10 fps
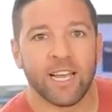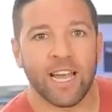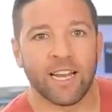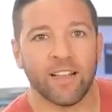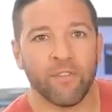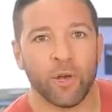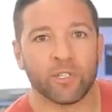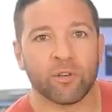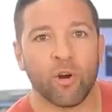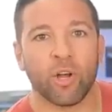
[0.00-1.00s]
Gotta love
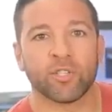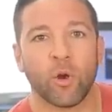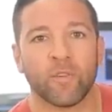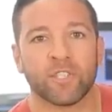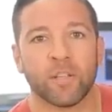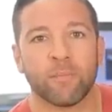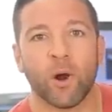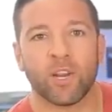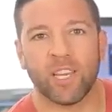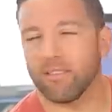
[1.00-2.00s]
those crossovers to the
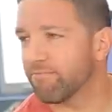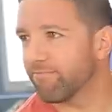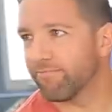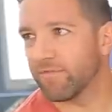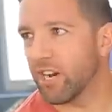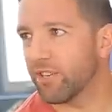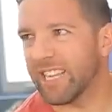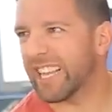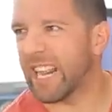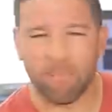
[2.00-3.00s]
market. You know,
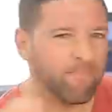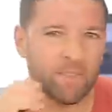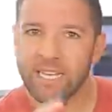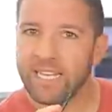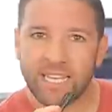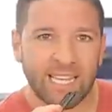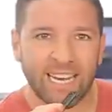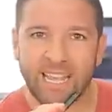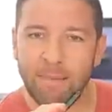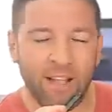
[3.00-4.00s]
gotta get them,
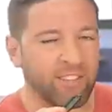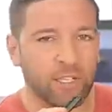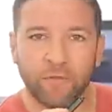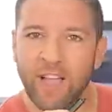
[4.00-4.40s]
gotta get them out there as